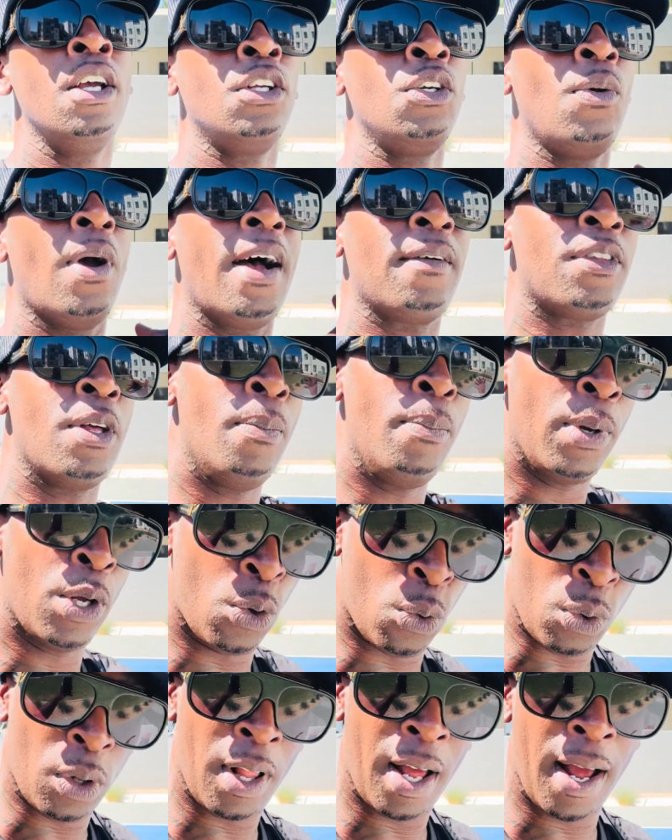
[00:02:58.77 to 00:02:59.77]
you have the
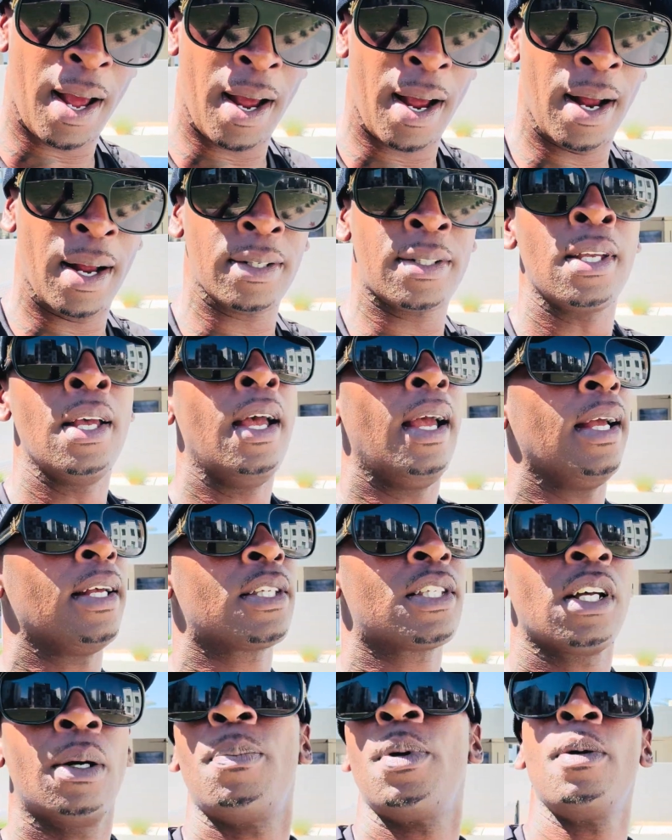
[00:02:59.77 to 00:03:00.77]
middle class,
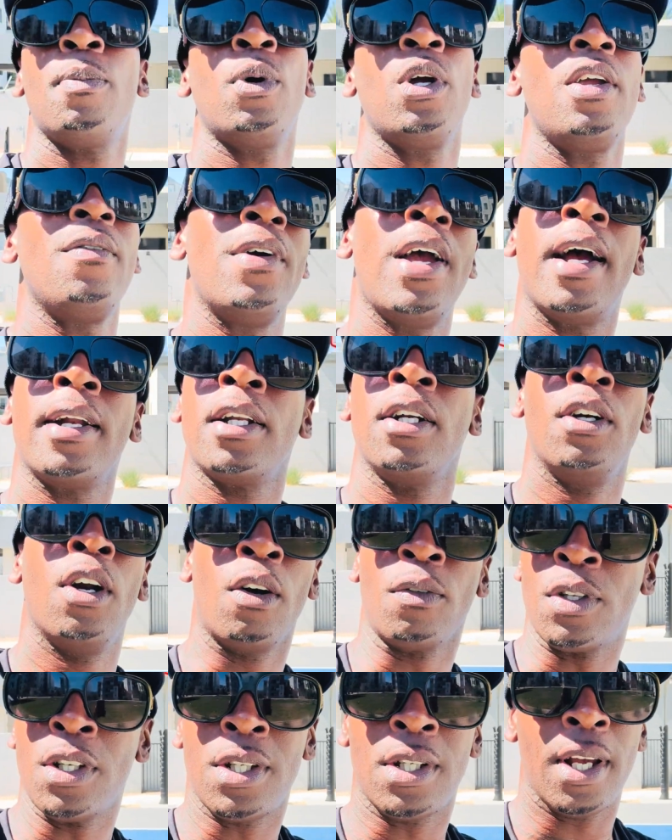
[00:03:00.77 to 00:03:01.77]
and some people even had the
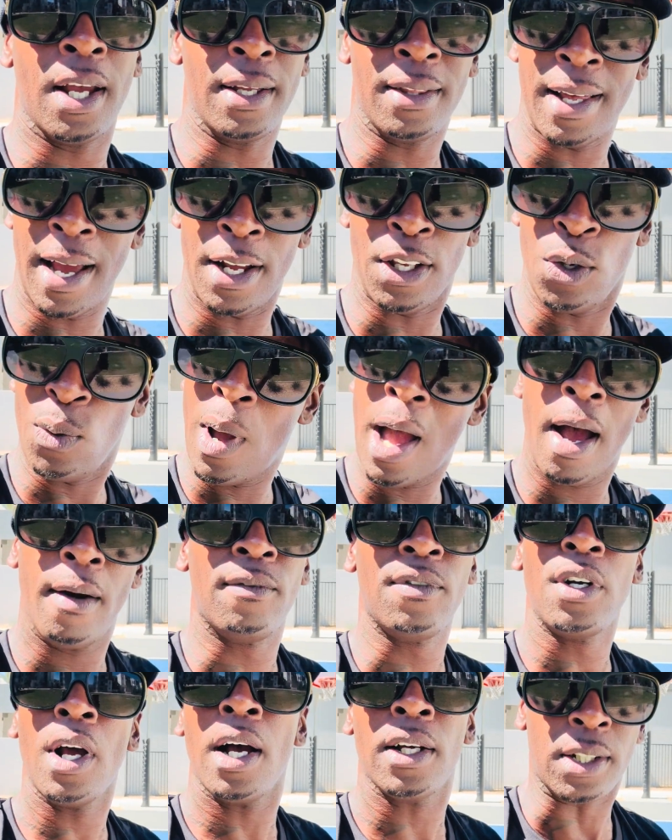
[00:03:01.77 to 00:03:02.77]
nerve to say that you
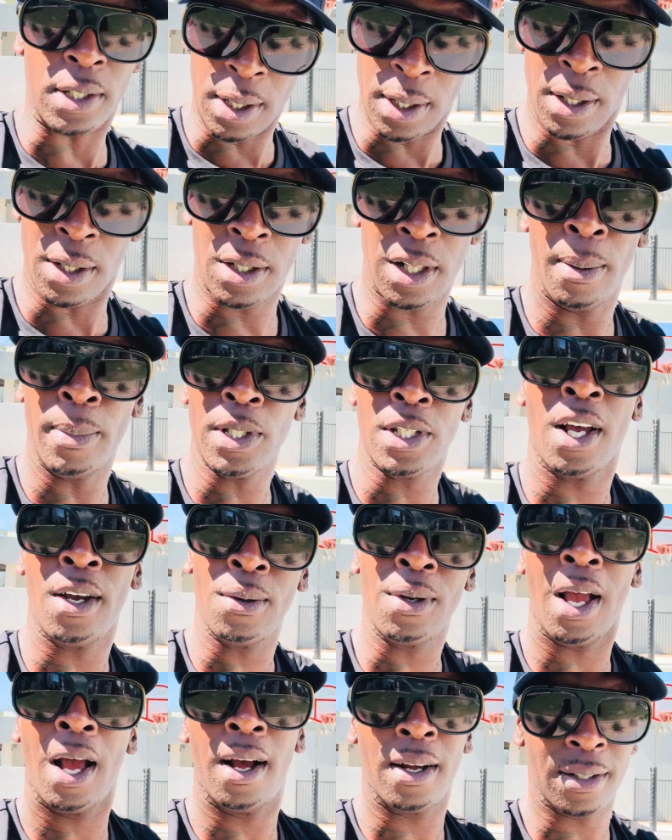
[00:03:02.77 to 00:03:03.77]
have dusties. Let me tell
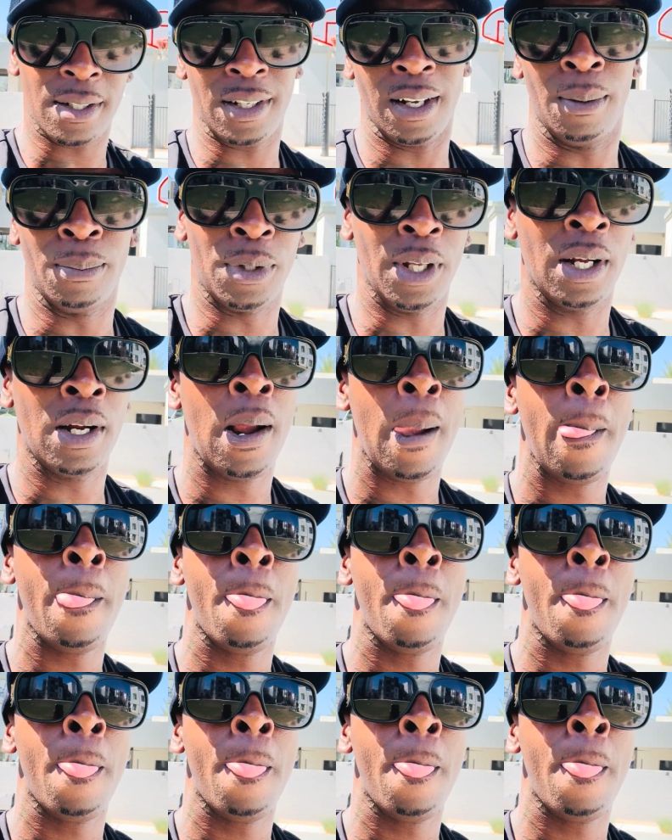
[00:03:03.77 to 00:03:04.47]
you guys something.